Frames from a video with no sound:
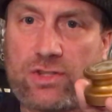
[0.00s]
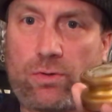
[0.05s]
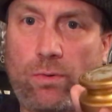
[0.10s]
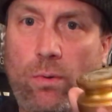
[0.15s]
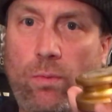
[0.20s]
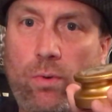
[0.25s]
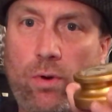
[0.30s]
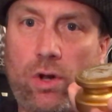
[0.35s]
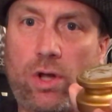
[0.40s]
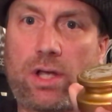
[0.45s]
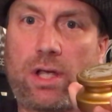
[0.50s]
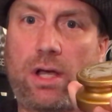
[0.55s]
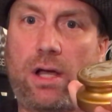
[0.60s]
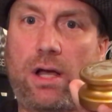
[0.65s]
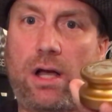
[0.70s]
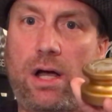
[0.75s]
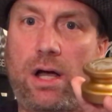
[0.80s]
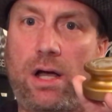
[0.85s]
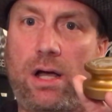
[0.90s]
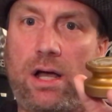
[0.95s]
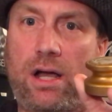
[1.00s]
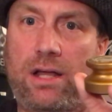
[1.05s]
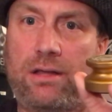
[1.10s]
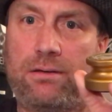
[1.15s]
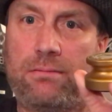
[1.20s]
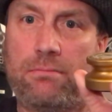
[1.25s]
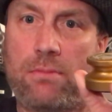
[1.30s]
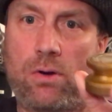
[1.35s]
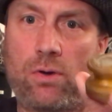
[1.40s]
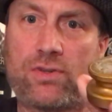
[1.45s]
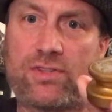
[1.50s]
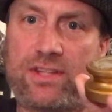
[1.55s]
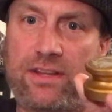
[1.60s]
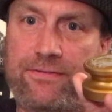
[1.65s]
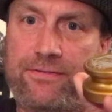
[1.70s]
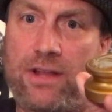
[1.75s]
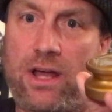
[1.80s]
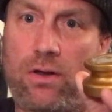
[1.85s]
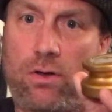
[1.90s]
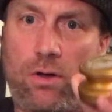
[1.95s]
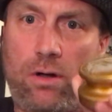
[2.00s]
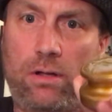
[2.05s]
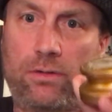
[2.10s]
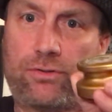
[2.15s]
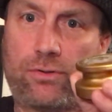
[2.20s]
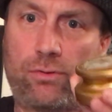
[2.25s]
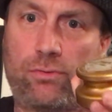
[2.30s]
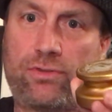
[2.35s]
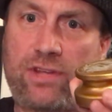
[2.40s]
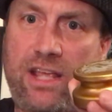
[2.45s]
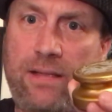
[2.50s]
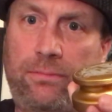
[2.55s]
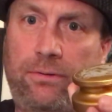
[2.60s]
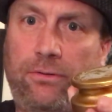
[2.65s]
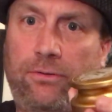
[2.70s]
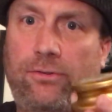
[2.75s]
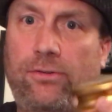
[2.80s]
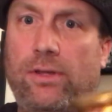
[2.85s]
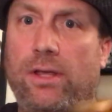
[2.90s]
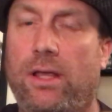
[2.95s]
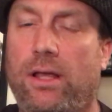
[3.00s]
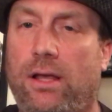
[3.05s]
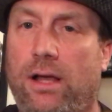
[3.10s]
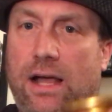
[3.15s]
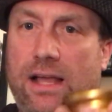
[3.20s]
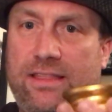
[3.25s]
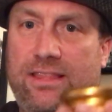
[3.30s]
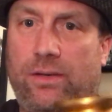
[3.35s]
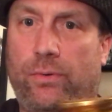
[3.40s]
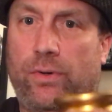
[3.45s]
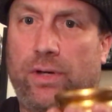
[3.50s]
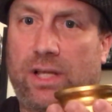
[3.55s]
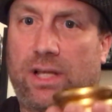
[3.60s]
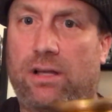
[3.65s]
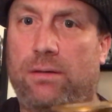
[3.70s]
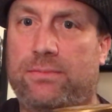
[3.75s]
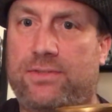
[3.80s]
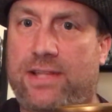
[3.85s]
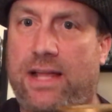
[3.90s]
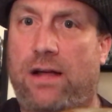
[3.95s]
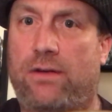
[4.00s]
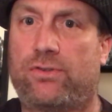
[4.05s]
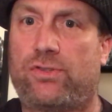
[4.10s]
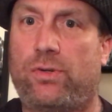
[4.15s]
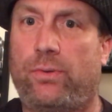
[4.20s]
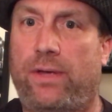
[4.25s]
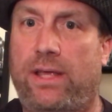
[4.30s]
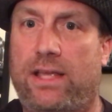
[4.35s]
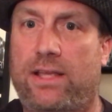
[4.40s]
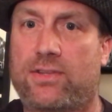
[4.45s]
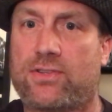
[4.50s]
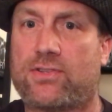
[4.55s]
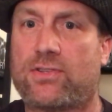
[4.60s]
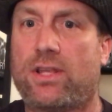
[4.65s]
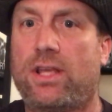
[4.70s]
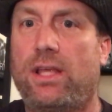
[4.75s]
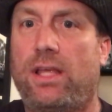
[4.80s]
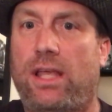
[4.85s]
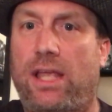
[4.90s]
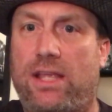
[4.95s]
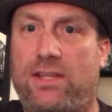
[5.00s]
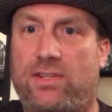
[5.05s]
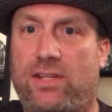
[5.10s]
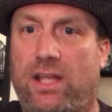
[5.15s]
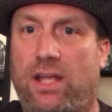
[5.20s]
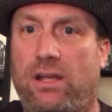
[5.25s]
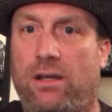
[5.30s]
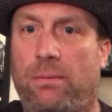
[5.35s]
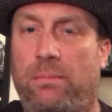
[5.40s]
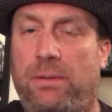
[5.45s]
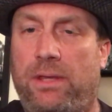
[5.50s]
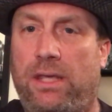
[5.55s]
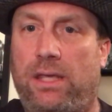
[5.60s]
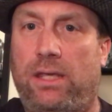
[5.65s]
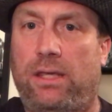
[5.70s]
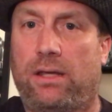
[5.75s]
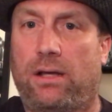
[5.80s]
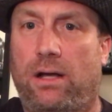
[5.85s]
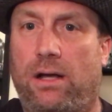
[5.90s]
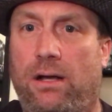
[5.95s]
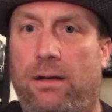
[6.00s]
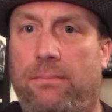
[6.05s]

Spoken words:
will work on most, if not all, turntables. I think what it comes down to is it going to be